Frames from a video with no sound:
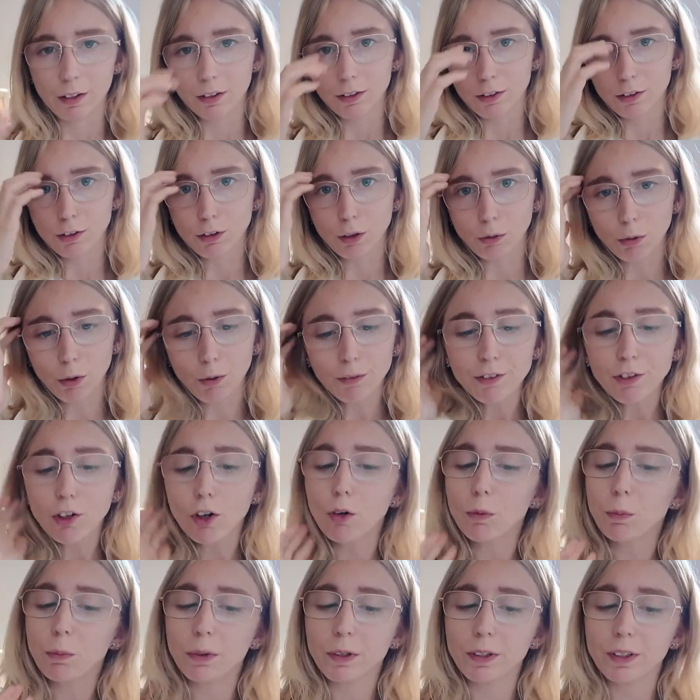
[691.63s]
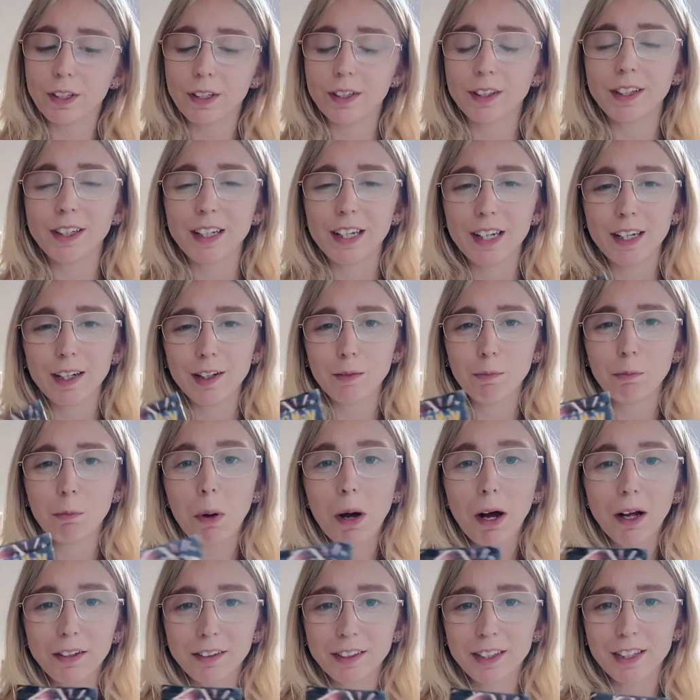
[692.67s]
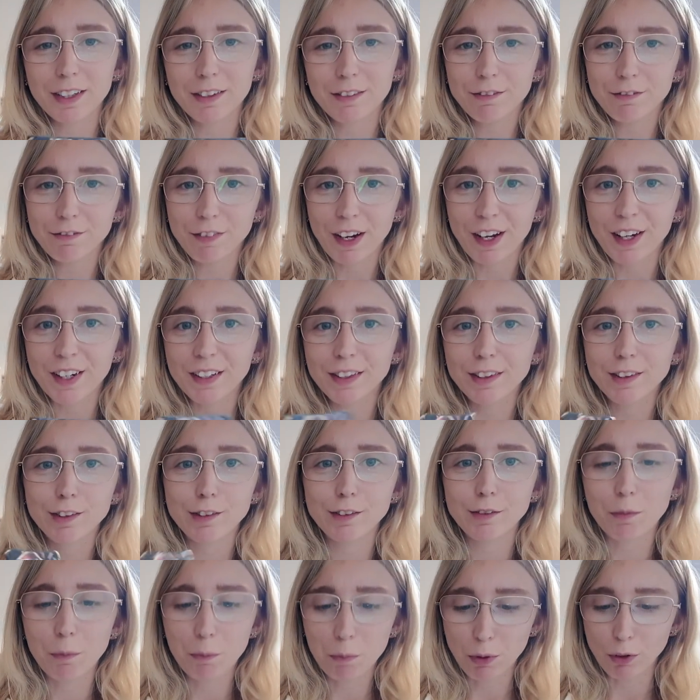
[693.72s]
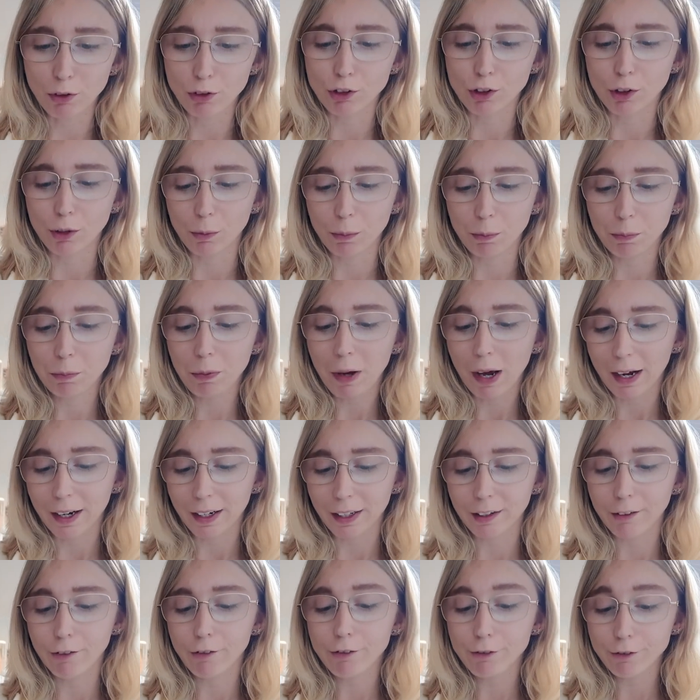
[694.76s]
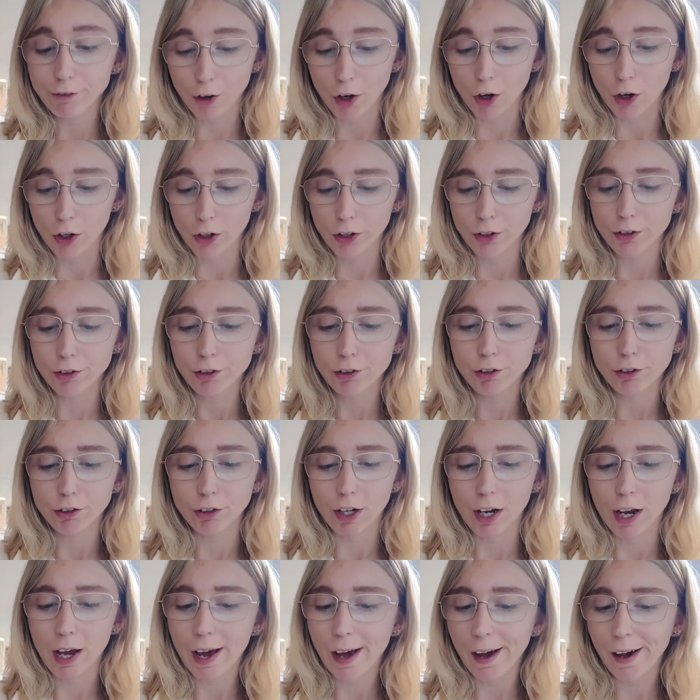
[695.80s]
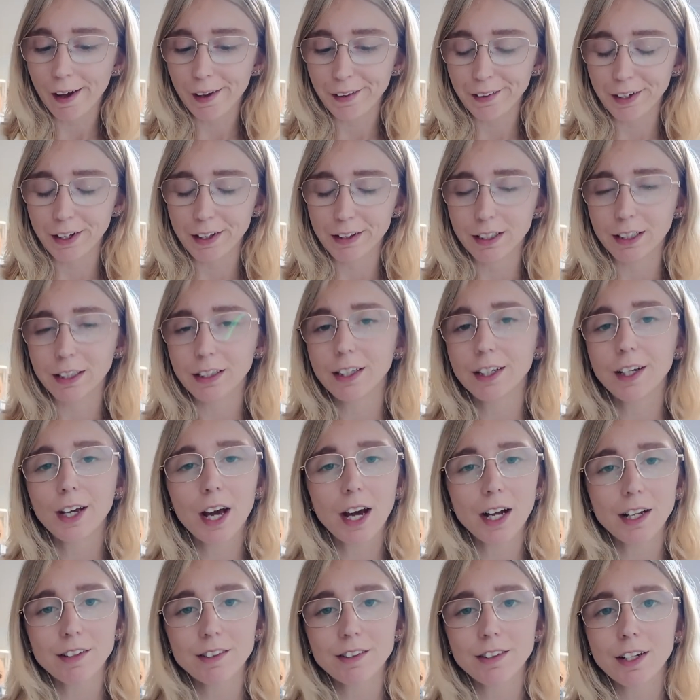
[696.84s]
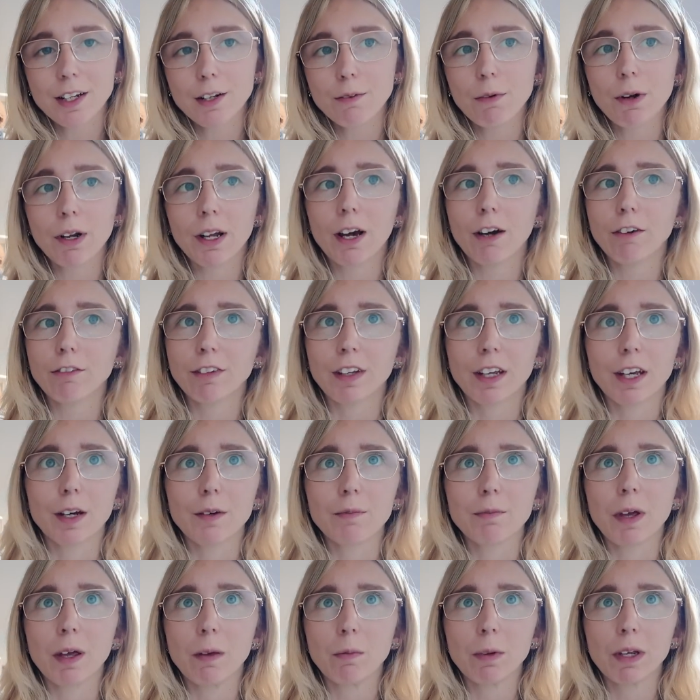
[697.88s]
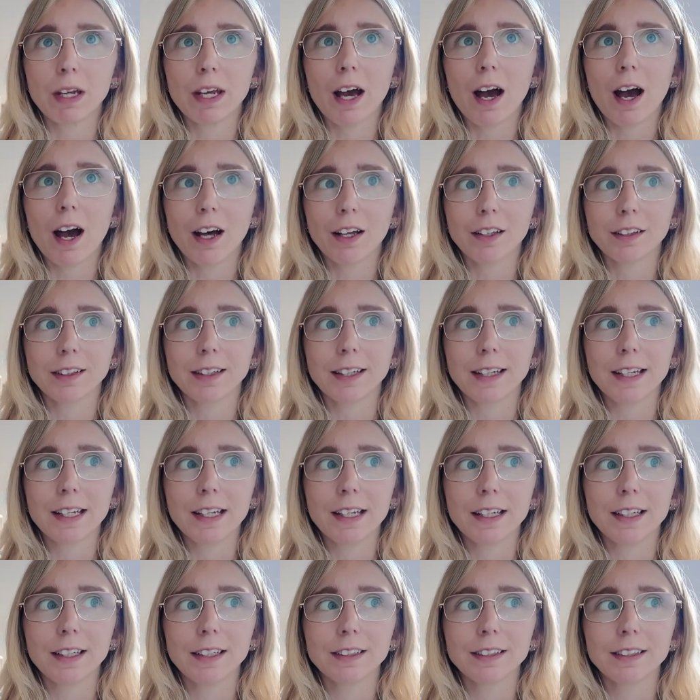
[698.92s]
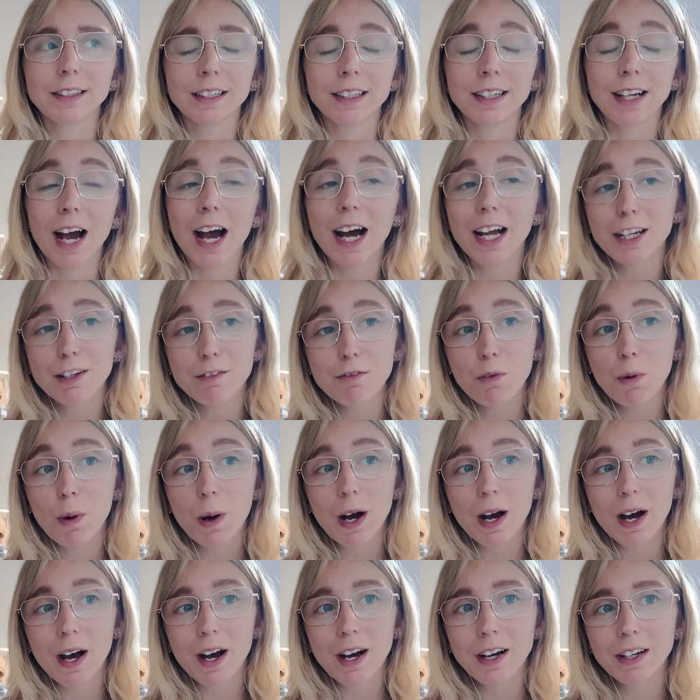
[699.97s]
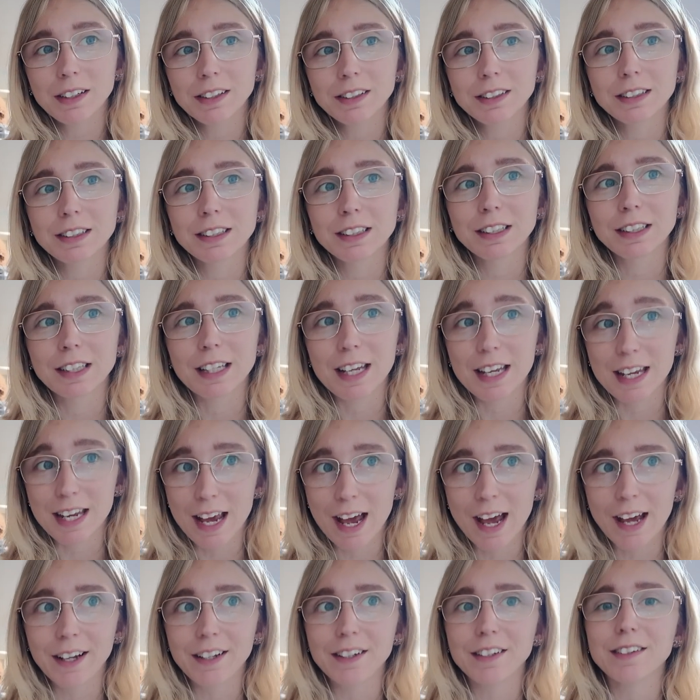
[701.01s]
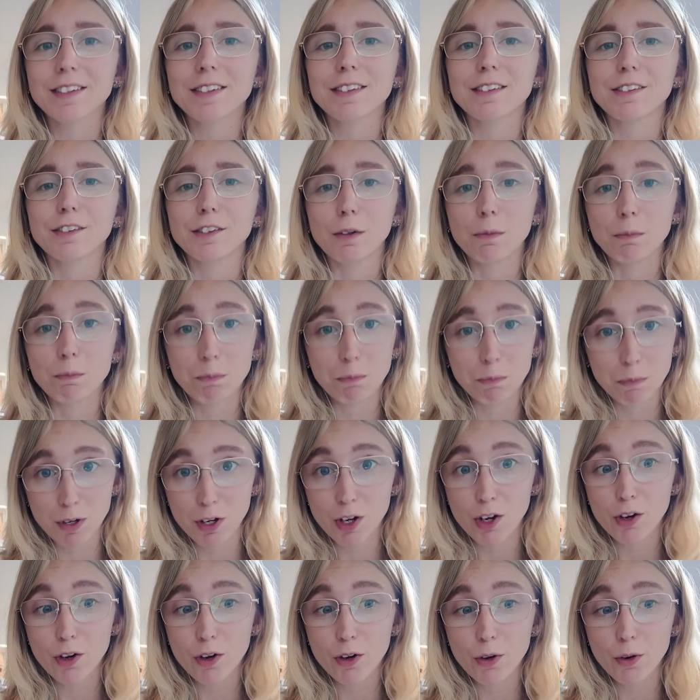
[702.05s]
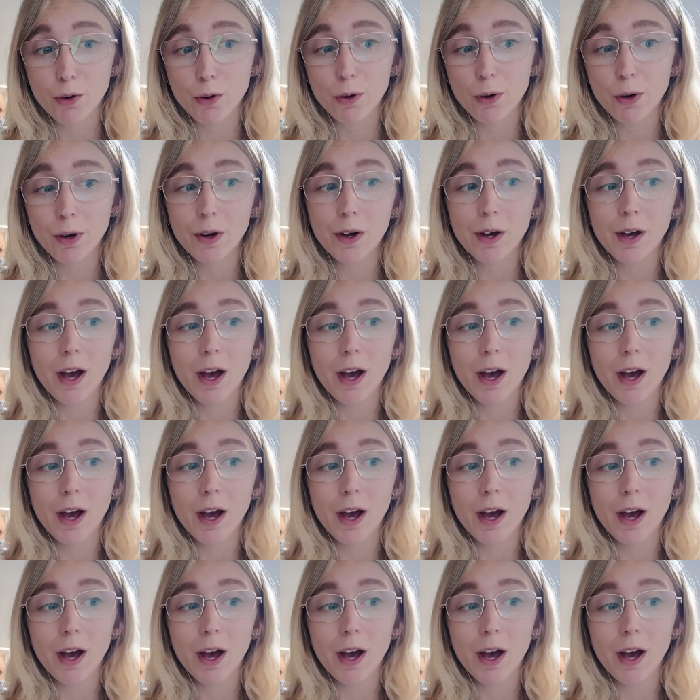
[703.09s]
So I'm going to open the Paldean Fates booster pack first. And I think the cards that I want out of here maybe are the Gardevoir EX, the Mew,